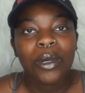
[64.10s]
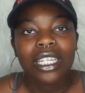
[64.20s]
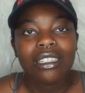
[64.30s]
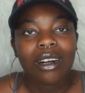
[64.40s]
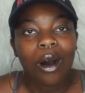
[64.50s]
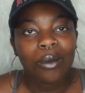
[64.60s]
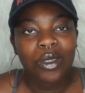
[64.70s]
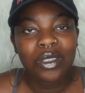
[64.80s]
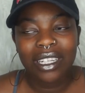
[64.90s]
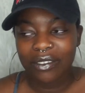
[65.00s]
wing
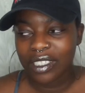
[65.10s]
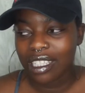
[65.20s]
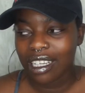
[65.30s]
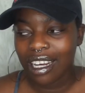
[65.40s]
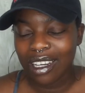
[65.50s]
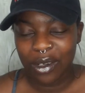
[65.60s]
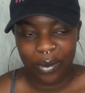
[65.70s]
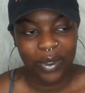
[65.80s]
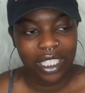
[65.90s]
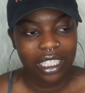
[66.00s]
almost everything. I
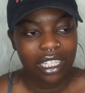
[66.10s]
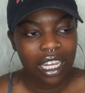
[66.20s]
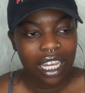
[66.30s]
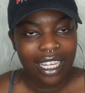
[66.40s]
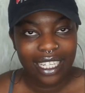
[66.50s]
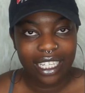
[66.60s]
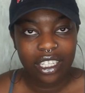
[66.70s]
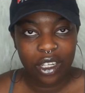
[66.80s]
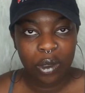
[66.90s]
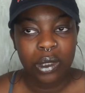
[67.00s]
don't really
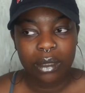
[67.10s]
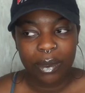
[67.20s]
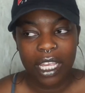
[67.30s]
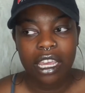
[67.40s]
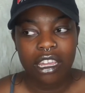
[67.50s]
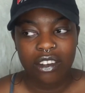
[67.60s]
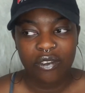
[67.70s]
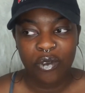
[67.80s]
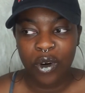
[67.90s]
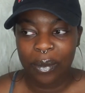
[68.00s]
get notes planned
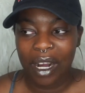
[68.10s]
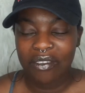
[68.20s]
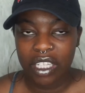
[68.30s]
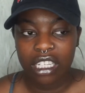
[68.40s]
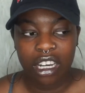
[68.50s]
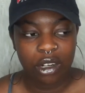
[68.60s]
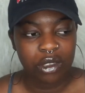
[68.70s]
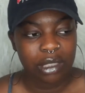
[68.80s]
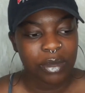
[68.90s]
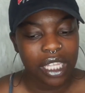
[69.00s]
for my
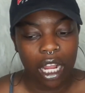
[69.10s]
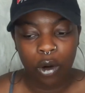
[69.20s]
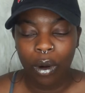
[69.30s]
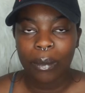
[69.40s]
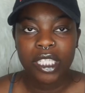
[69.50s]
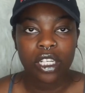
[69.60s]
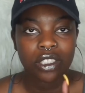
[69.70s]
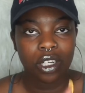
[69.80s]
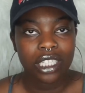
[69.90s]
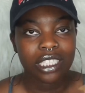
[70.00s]
videos and be like, oh, I'm gonna
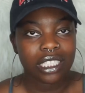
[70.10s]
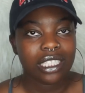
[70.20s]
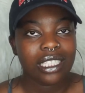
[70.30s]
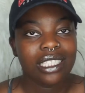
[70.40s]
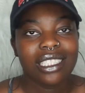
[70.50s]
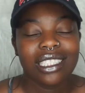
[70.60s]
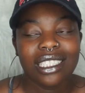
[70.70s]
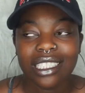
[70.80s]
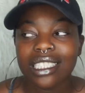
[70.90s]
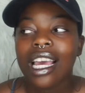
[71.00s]
touch on this.
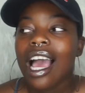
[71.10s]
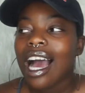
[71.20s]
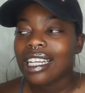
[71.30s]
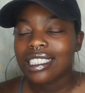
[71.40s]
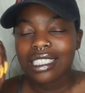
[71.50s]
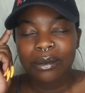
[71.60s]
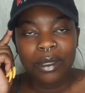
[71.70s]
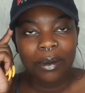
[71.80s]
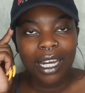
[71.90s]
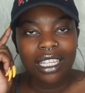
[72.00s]
I just keep it
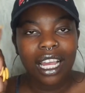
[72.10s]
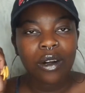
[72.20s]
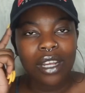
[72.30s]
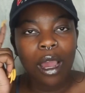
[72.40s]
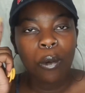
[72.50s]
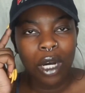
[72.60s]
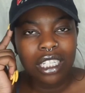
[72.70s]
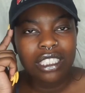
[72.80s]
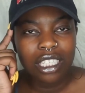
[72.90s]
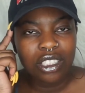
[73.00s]
in my head like, okay, I
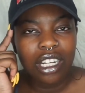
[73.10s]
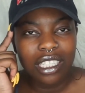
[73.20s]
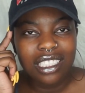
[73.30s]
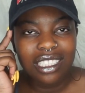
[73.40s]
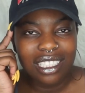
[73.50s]
want to touch on this,